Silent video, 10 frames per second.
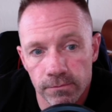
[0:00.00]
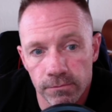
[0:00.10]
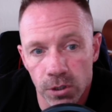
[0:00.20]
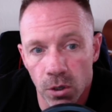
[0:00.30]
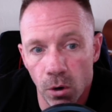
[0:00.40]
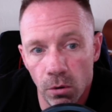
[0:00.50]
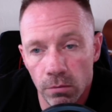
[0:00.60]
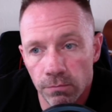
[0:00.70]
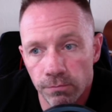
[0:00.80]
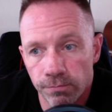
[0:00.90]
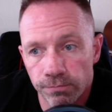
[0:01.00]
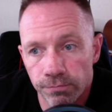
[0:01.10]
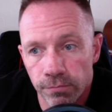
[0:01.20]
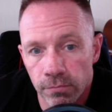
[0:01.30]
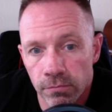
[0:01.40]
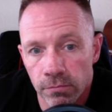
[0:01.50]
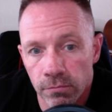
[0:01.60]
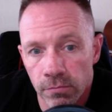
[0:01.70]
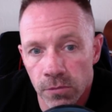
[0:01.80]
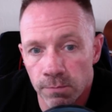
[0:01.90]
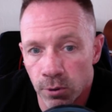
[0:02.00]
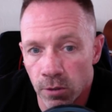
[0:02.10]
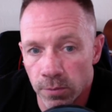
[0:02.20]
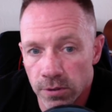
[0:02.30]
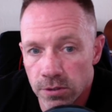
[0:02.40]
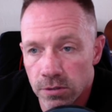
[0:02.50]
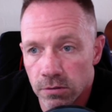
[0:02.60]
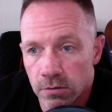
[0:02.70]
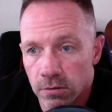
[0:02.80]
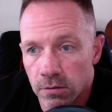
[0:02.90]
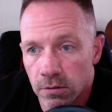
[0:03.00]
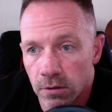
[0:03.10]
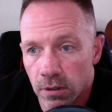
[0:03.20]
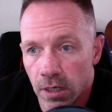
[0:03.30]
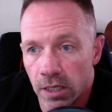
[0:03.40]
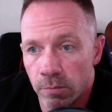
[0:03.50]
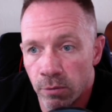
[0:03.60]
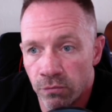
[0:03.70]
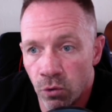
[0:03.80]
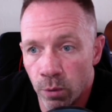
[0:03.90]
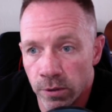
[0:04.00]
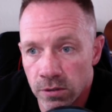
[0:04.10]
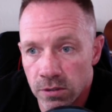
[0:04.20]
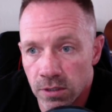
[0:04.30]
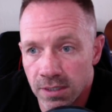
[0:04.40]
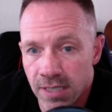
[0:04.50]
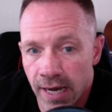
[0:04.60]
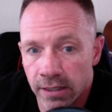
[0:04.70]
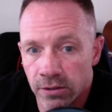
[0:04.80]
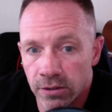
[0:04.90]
the goal, the purpose, and the performance and tie it all